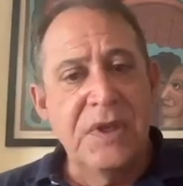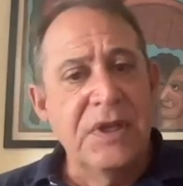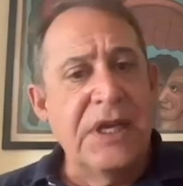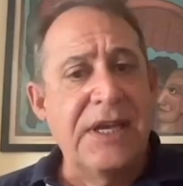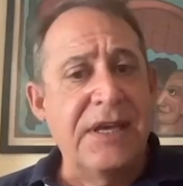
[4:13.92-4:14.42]

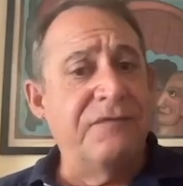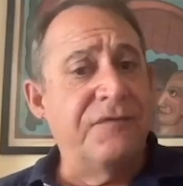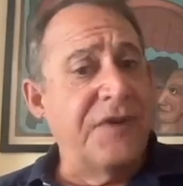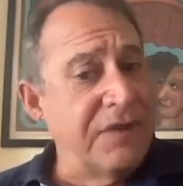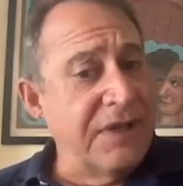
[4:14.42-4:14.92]
I had
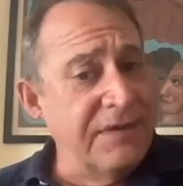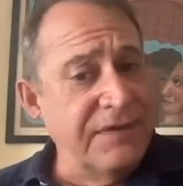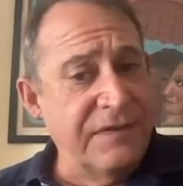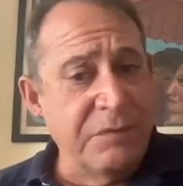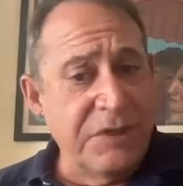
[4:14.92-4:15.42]
5
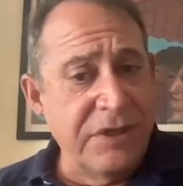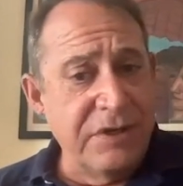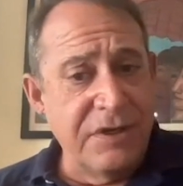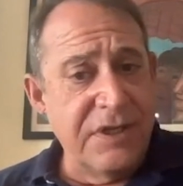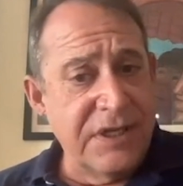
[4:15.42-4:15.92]
cases of
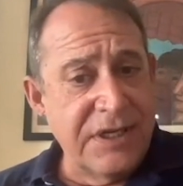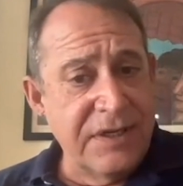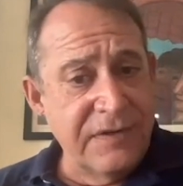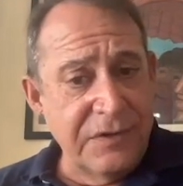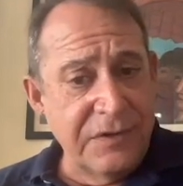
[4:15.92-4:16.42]
malaria that kind
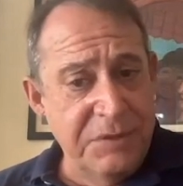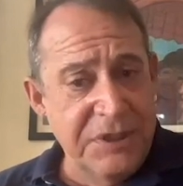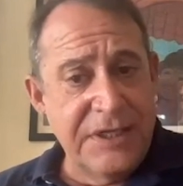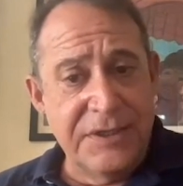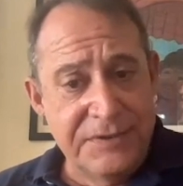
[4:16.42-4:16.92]
of slowed me
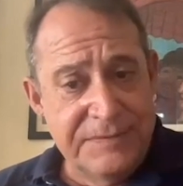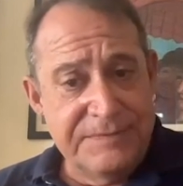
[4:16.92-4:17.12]
down.